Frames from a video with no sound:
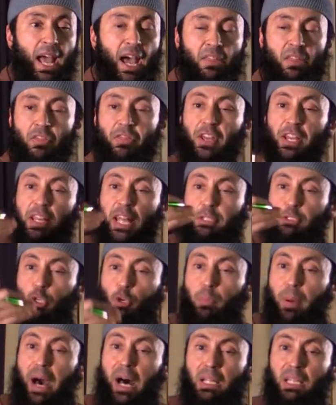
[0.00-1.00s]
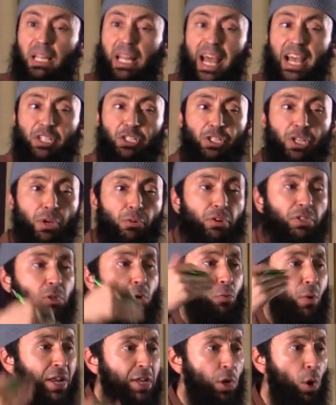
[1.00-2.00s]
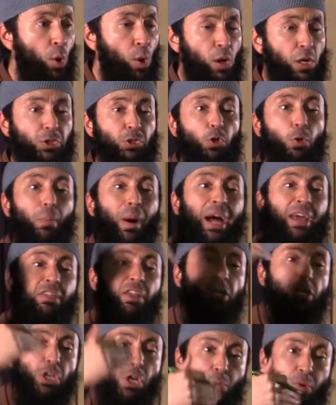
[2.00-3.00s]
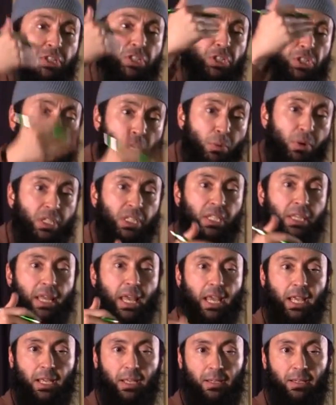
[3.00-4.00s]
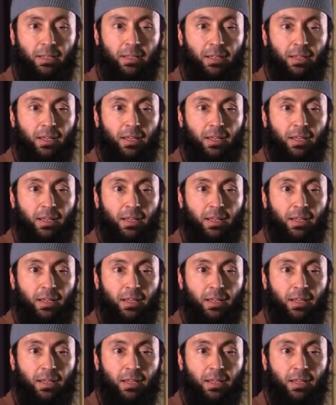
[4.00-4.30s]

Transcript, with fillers: And the thing that you bought last year is already old, so buy the newest, newest thing.